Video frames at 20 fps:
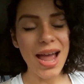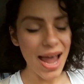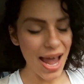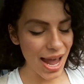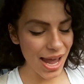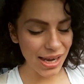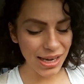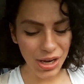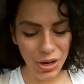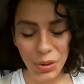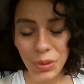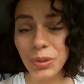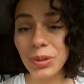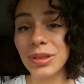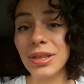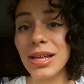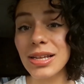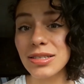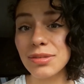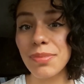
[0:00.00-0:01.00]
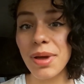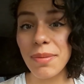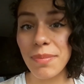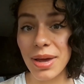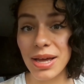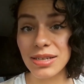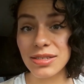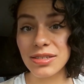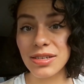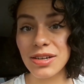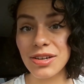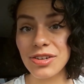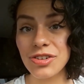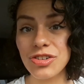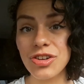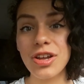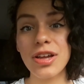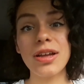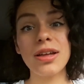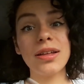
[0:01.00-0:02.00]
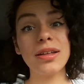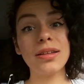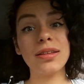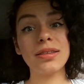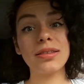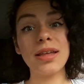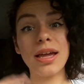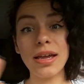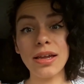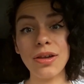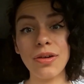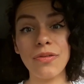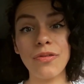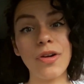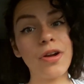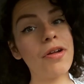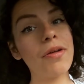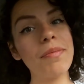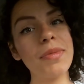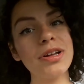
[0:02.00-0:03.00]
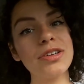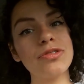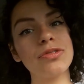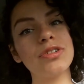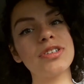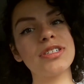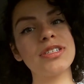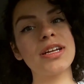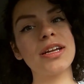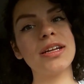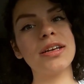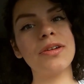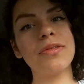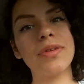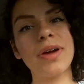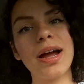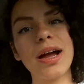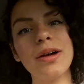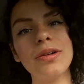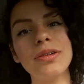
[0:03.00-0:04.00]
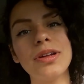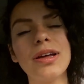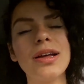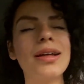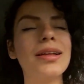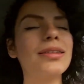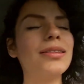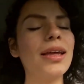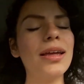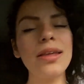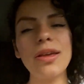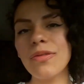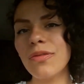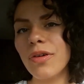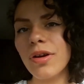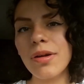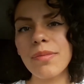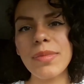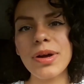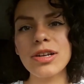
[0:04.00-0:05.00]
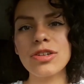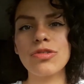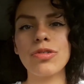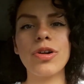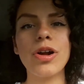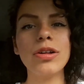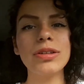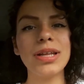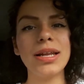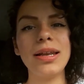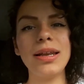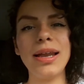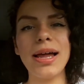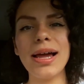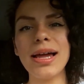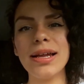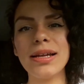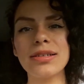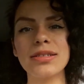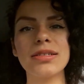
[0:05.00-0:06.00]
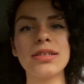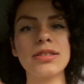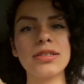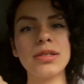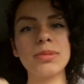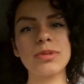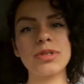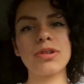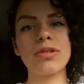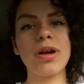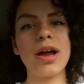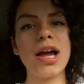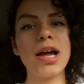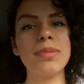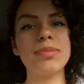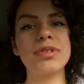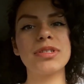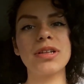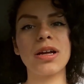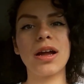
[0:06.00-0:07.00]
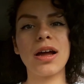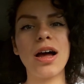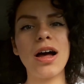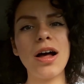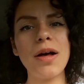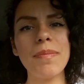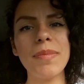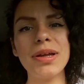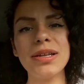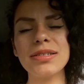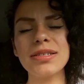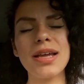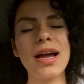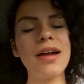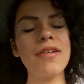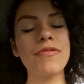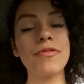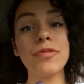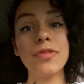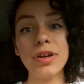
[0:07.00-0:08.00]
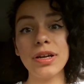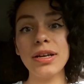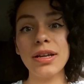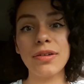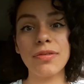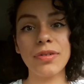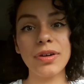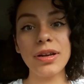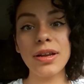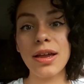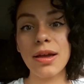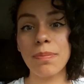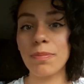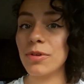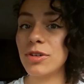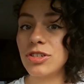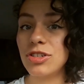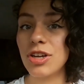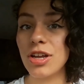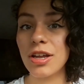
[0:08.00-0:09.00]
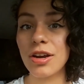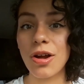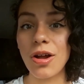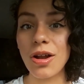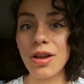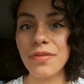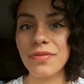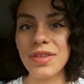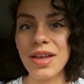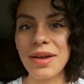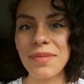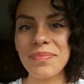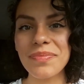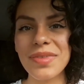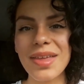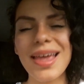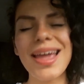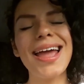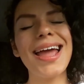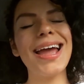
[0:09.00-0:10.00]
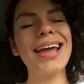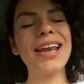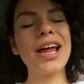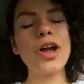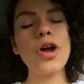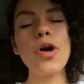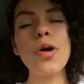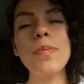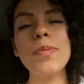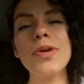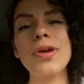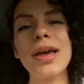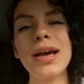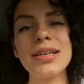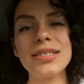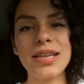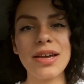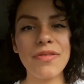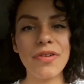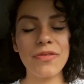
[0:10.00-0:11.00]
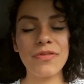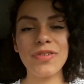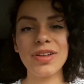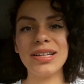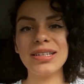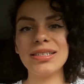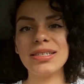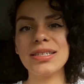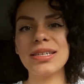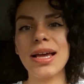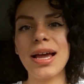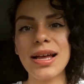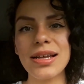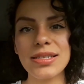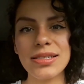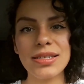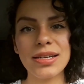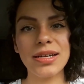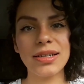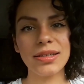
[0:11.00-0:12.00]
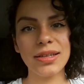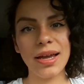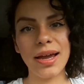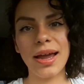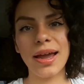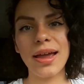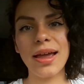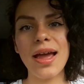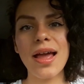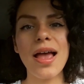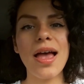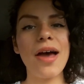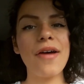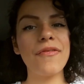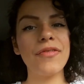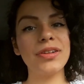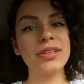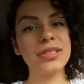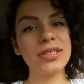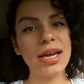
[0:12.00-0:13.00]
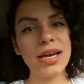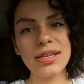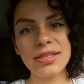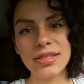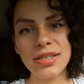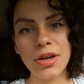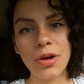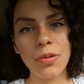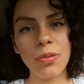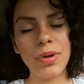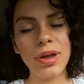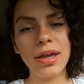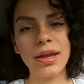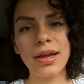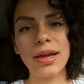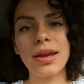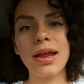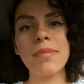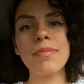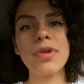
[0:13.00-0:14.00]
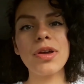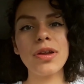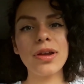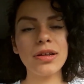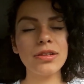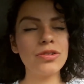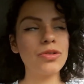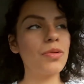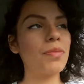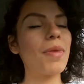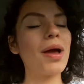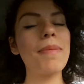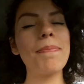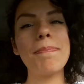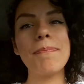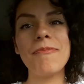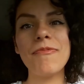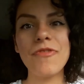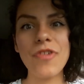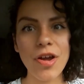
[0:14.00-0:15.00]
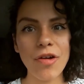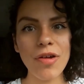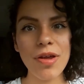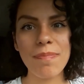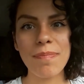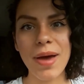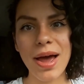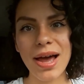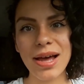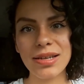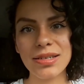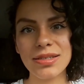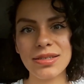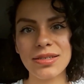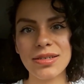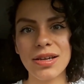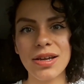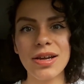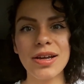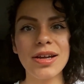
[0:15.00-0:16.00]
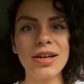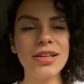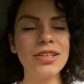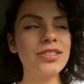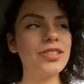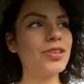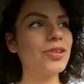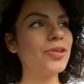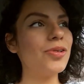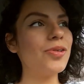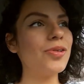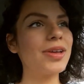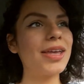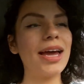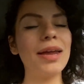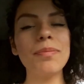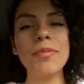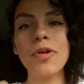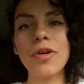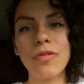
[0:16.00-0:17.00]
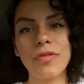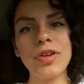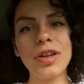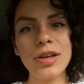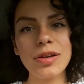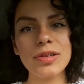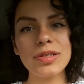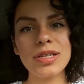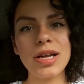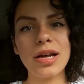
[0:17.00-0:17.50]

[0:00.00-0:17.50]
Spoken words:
Anywho, that's my message. Thank you very much for sticking around. Thank you very much for all the likes, the subscribes, the comments. I really, really appreciate all of them. And I hope you guys have a fantastic day, a fantastic week. And I'm going to do my very best to get more videos